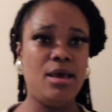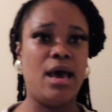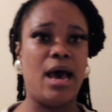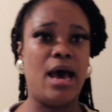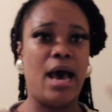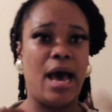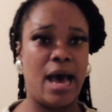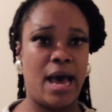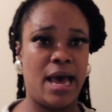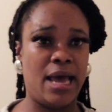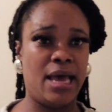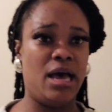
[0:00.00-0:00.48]

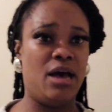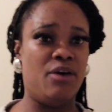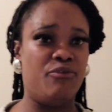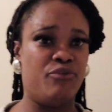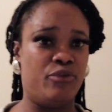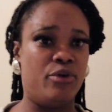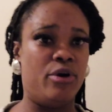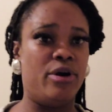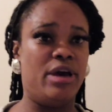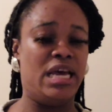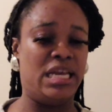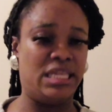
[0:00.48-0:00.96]
I have
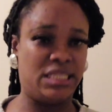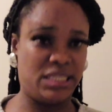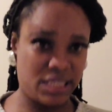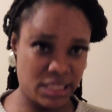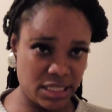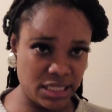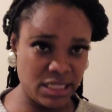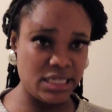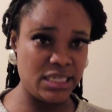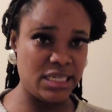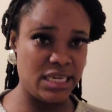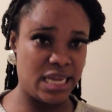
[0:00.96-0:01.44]
got a
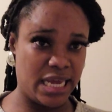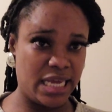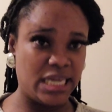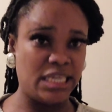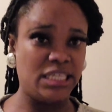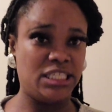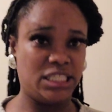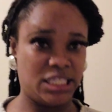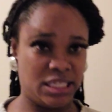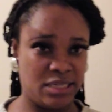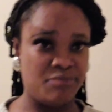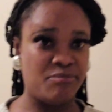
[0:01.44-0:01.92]

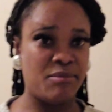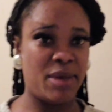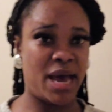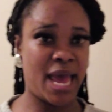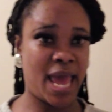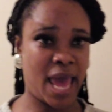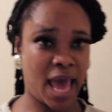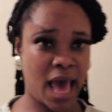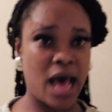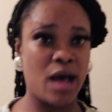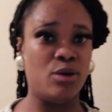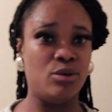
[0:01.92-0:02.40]
teenage in my
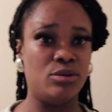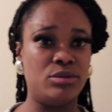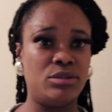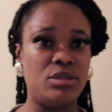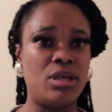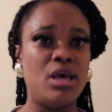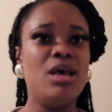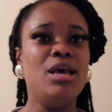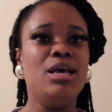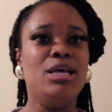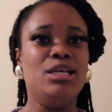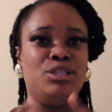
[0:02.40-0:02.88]
house,
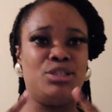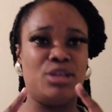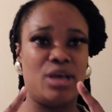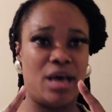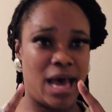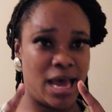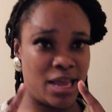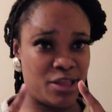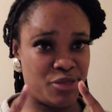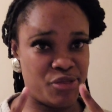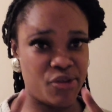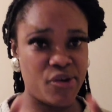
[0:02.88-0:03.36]
so
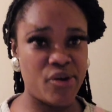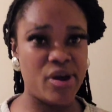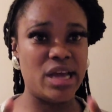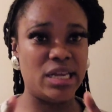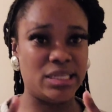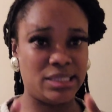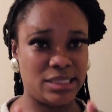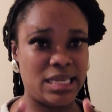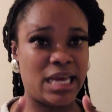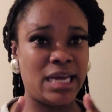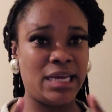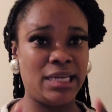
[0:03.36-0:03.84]
I know
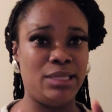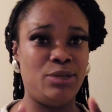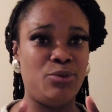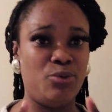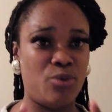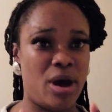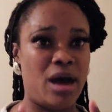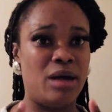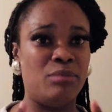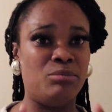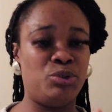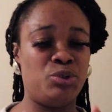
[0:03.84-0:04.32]
exactly
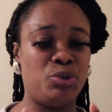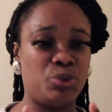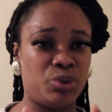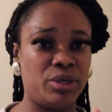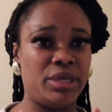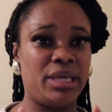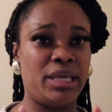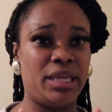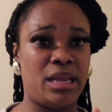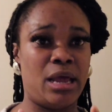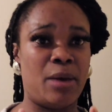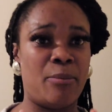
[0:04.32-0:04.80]
what I'm
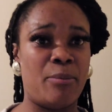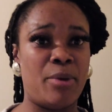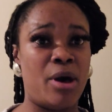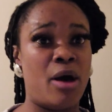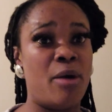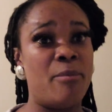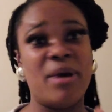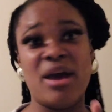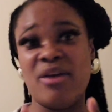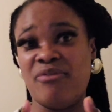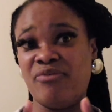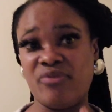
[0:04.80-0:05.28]
talking about.
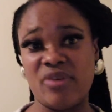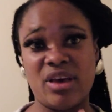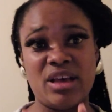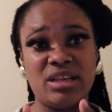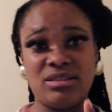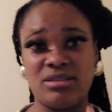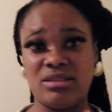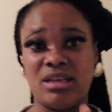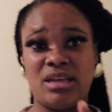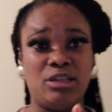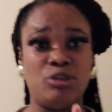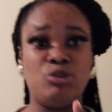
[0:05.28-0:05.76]
My
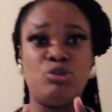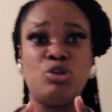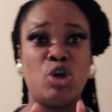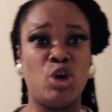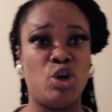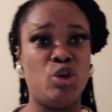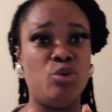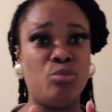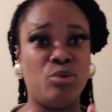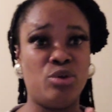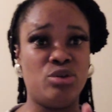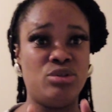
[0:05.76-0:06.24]
first son is
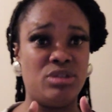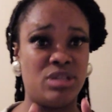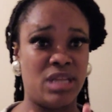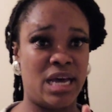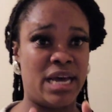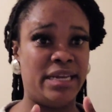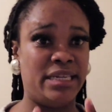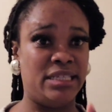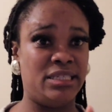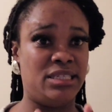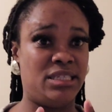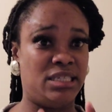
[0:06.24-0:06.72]
almost
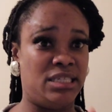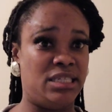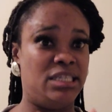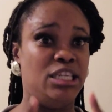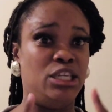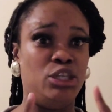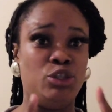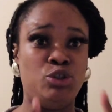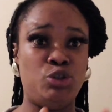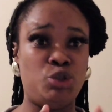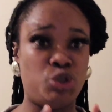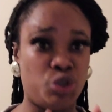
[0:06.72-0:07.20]
19
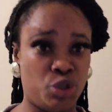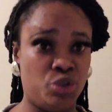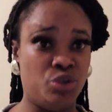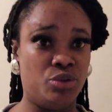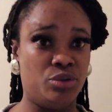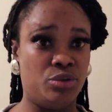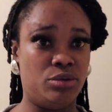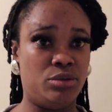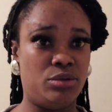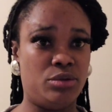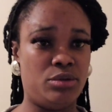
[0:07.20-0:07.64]
in June.